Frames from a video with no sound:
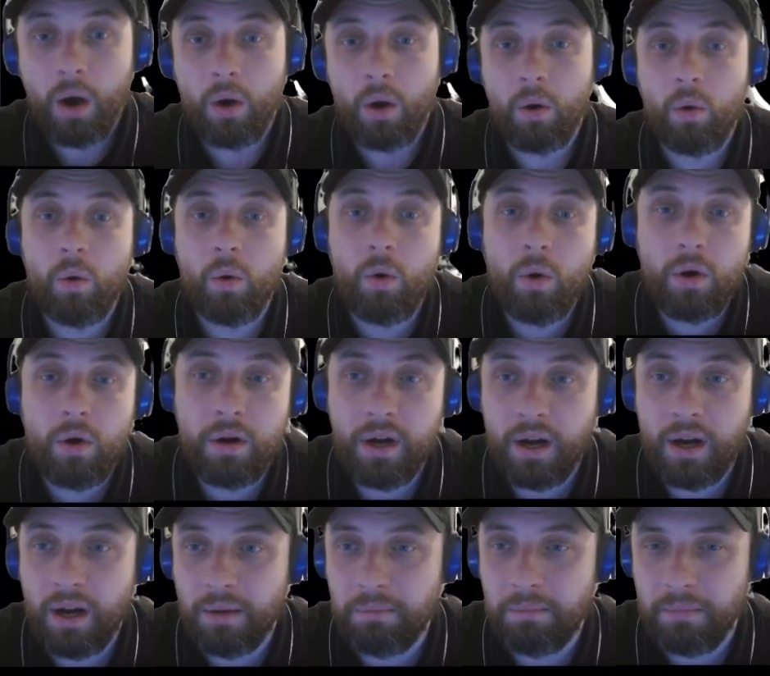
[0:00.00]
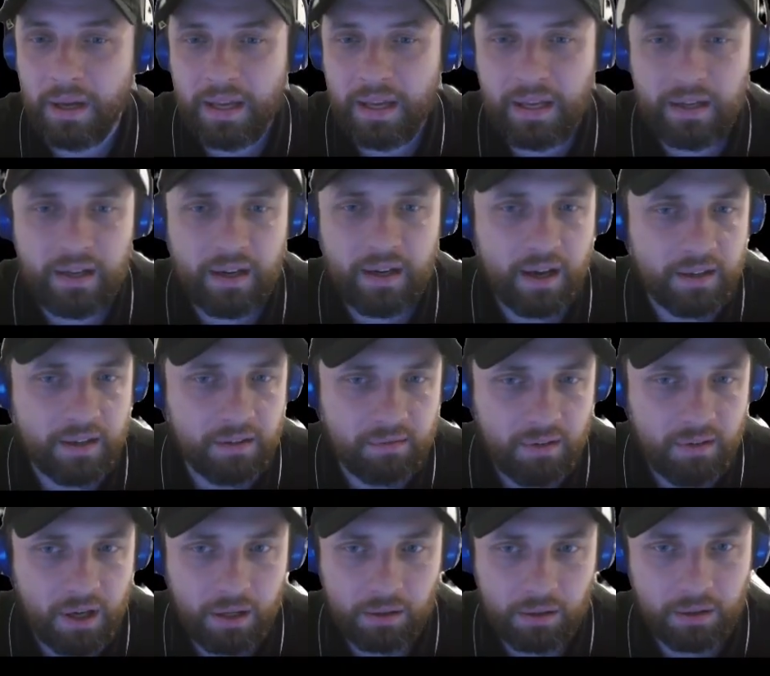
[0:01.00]
or any other
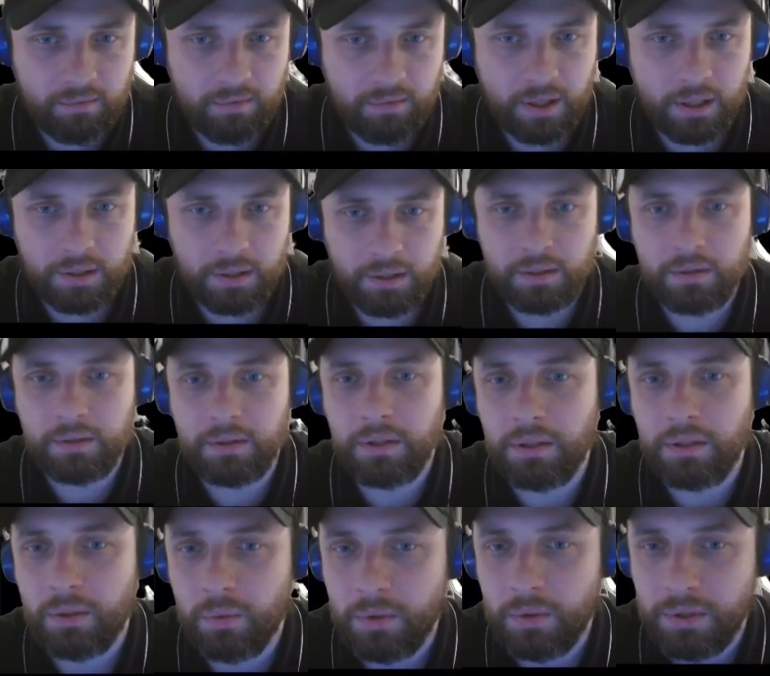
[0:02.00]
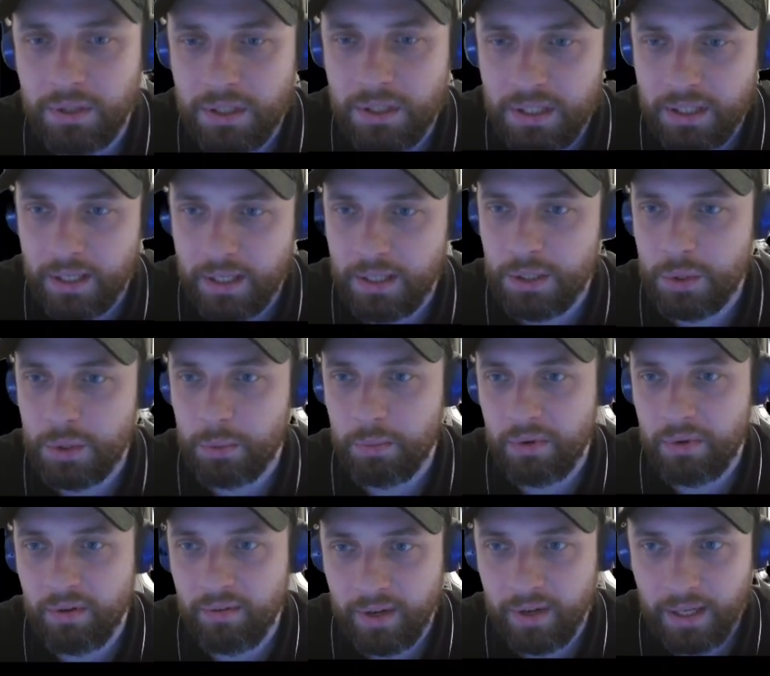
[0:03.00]
value you will decide to
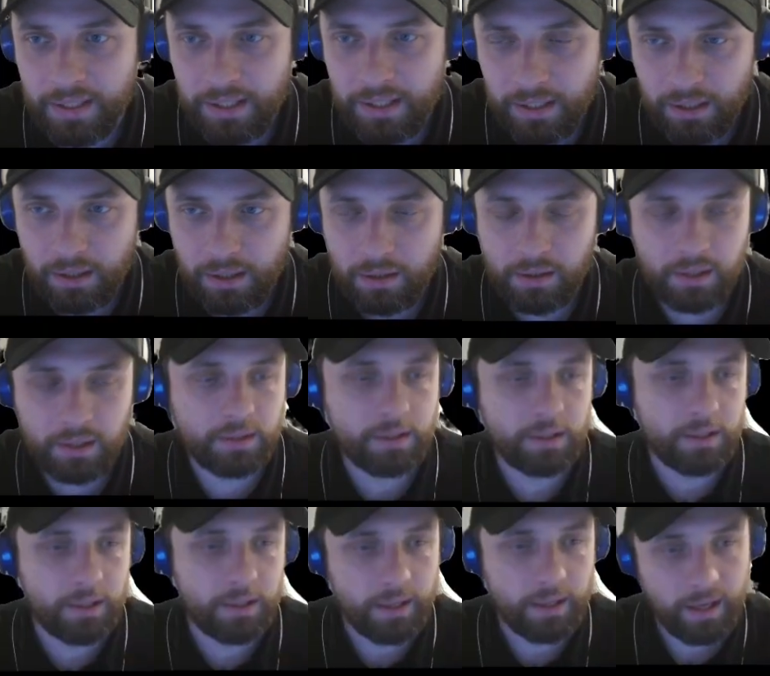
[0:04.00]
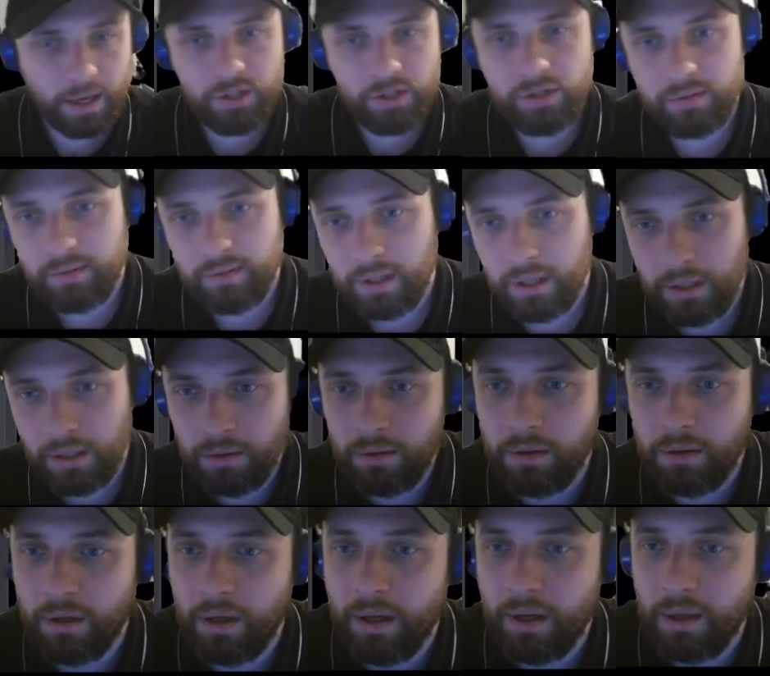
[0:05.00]
provide here, like any extra
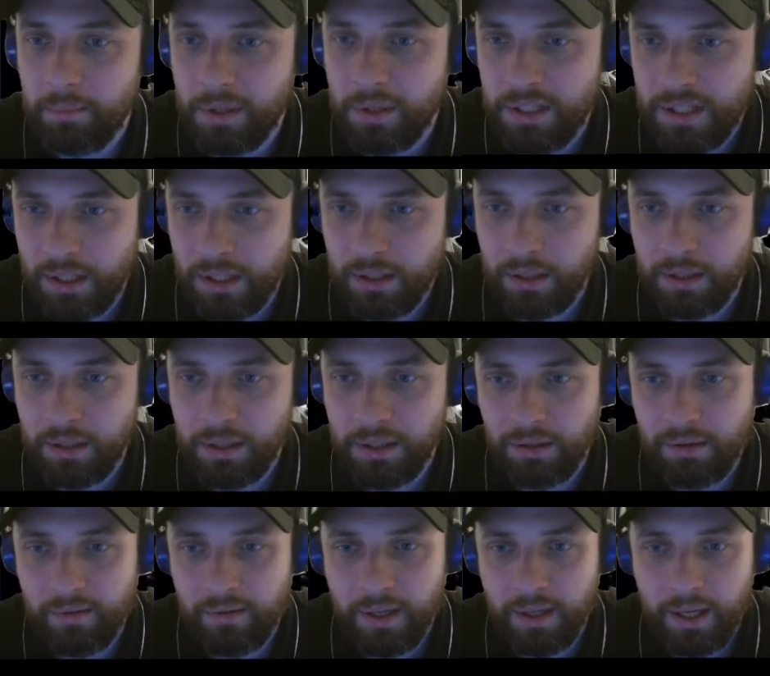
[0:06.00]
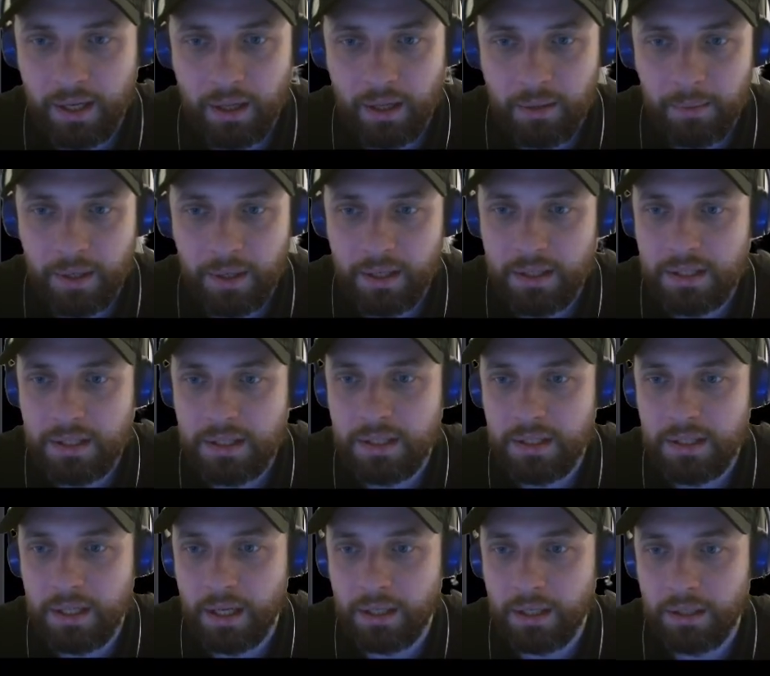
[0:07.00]
value. But technically, you create elements,
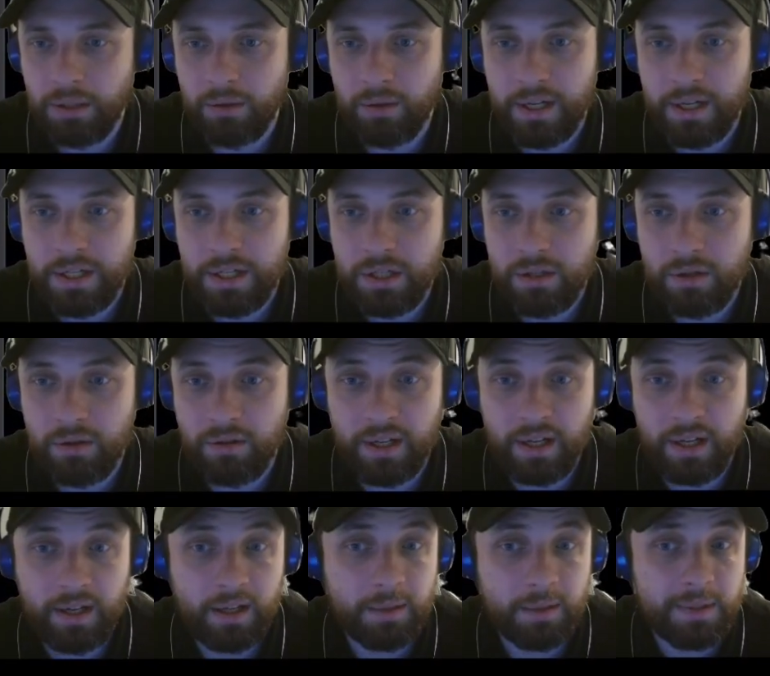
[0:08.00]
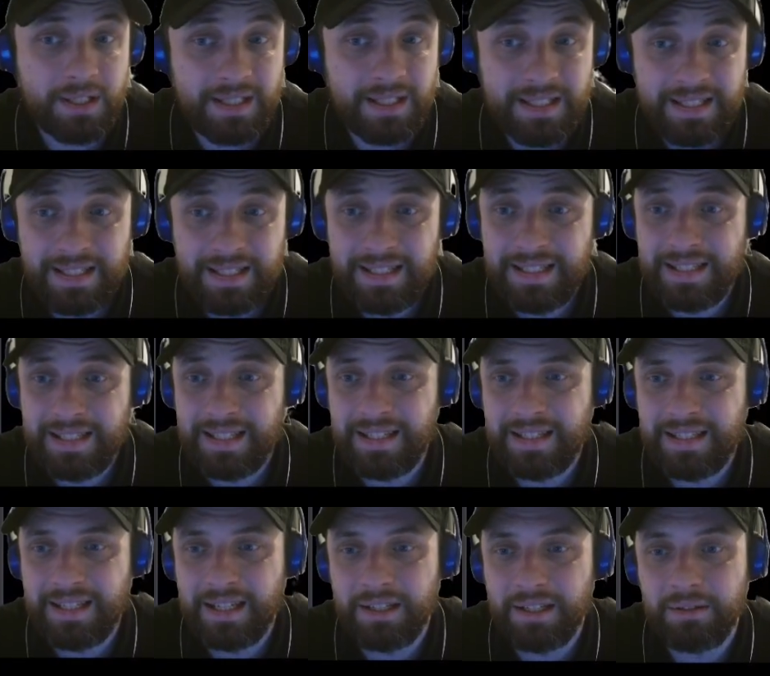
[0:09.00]
then you assert that element exists,
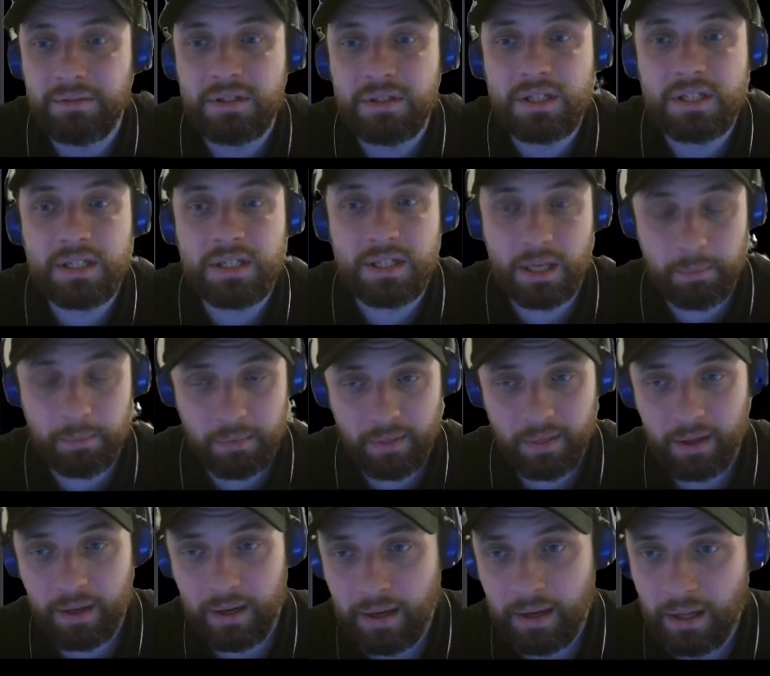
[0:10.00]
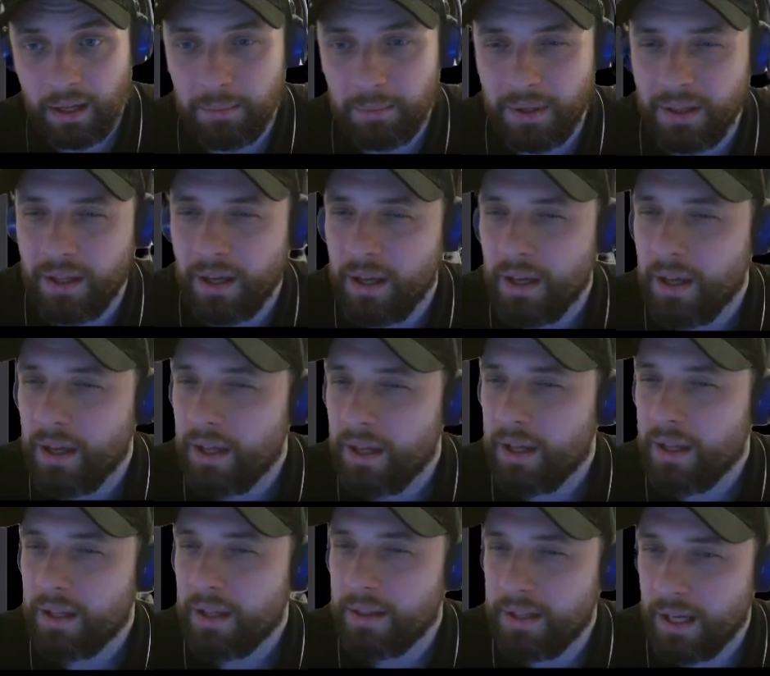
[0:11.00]
and then you tap on that element.
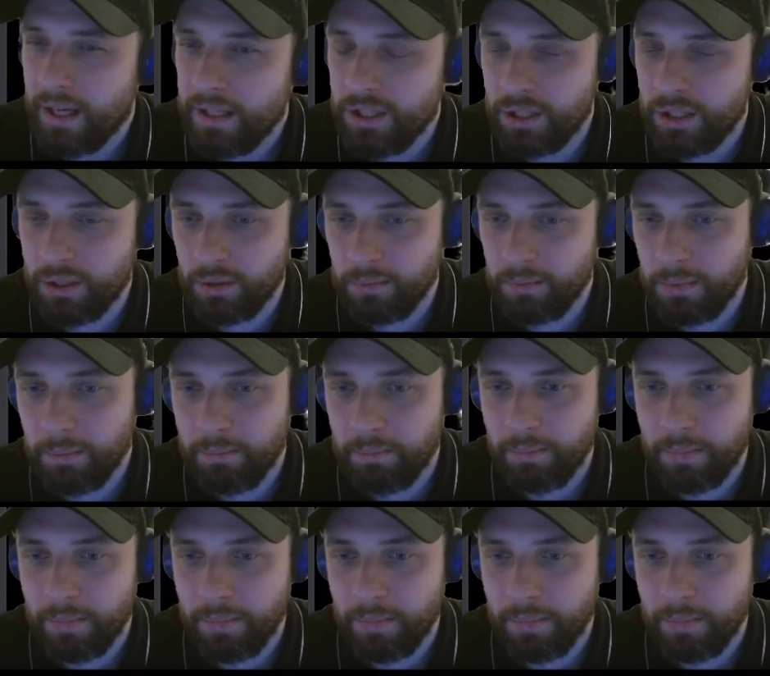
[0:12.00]
That should be